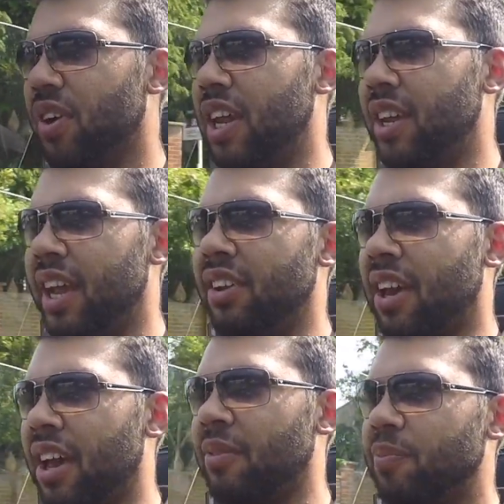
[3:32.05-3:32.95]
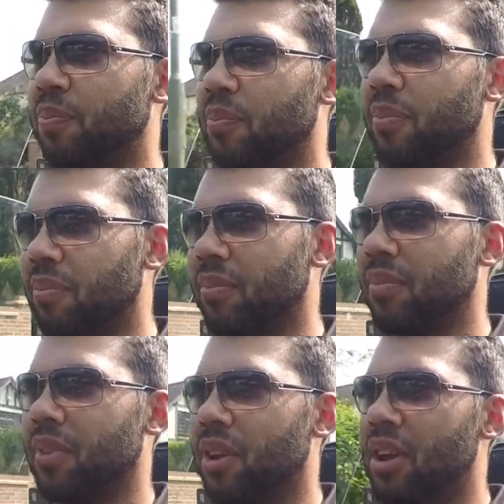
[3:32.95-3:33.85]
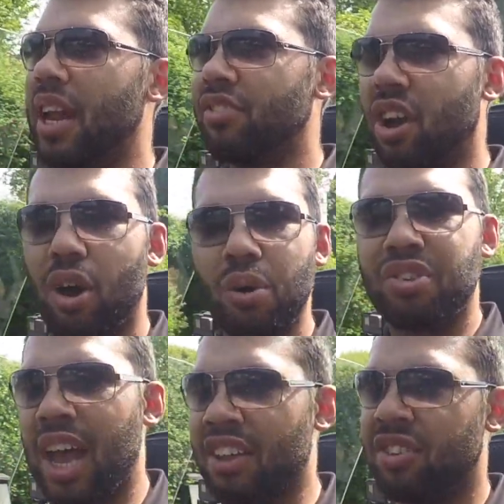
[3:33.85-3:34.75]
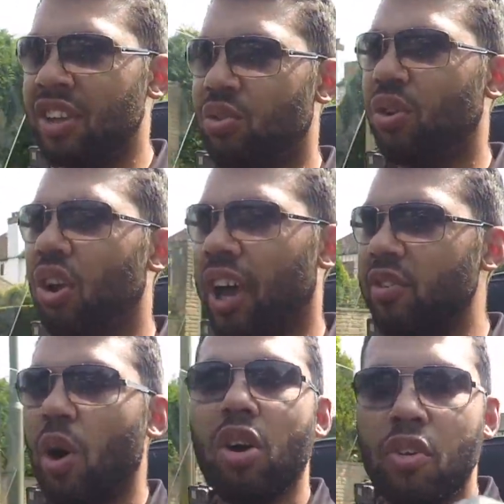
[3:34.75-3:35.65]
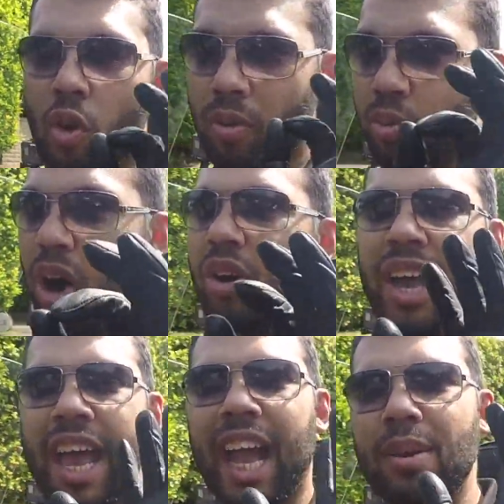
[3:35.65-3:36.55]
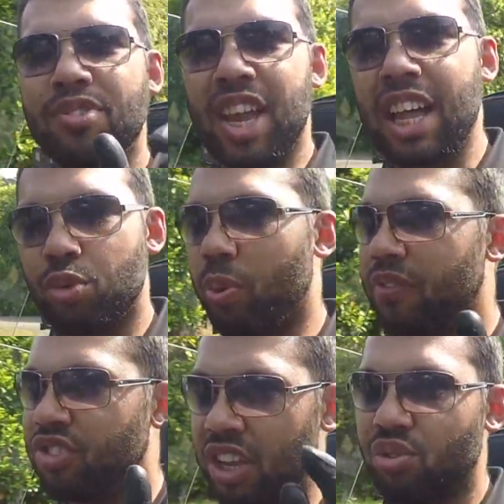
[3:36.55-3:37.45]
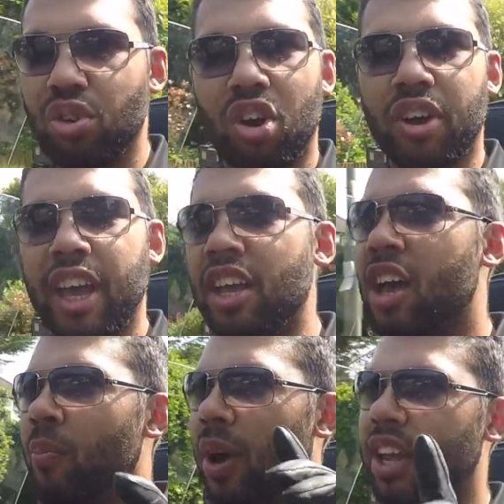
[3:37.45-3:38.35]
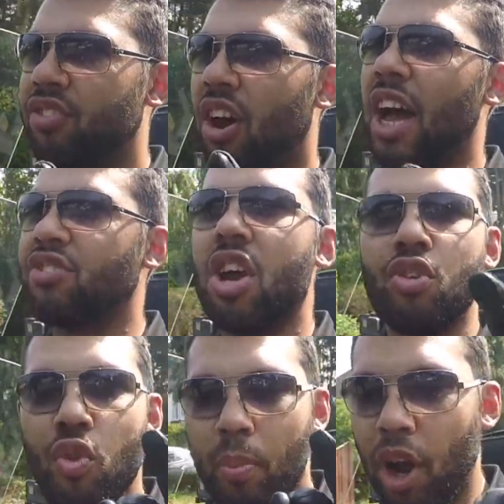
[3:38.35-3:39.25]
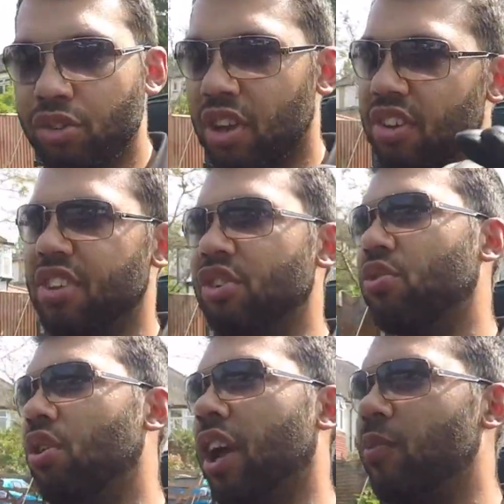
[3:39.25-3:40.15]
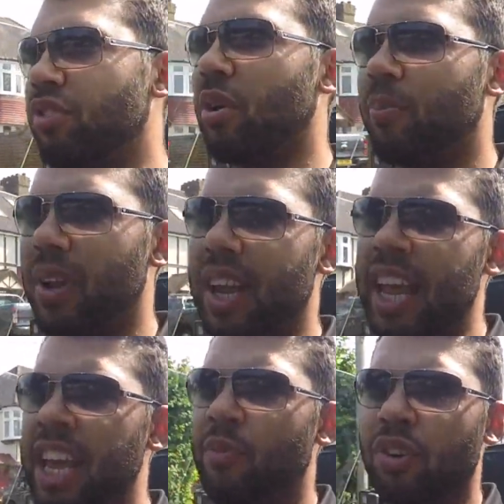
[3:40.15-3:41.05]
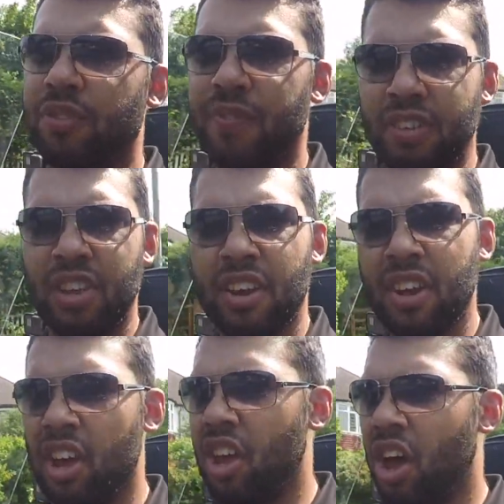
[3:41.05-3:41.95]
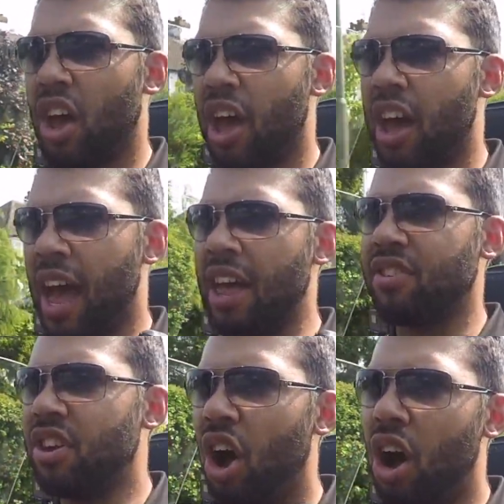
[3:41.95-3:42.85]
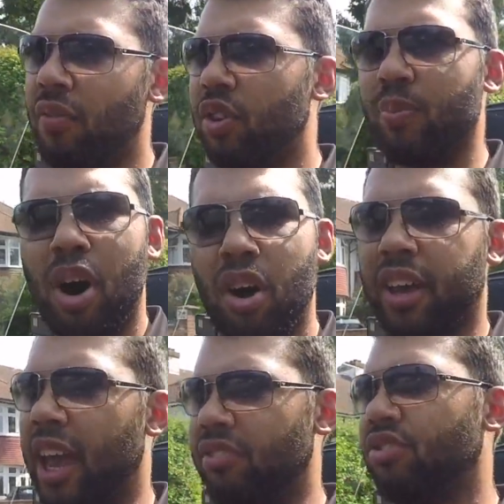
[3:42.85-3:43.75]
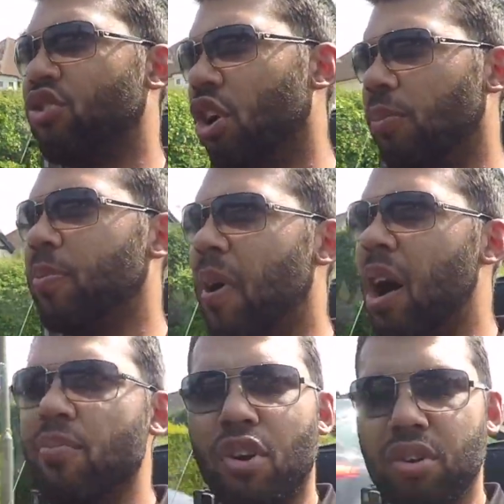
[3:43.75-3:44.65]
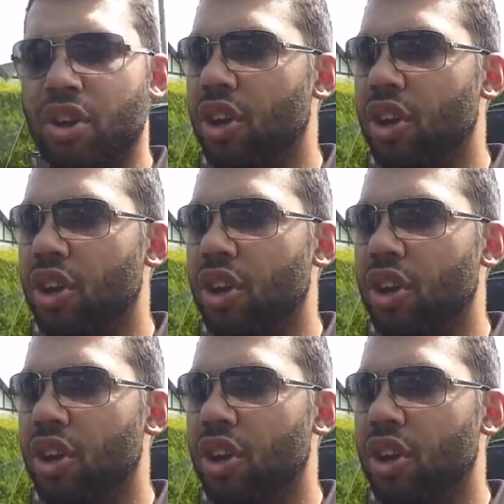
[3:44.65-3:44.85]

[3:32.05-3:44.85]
really need it. This car also has central locking. Well, it came standard with central locking, but this car has remote central locking, which I believe was fitted as an aftermarket job, but I'm not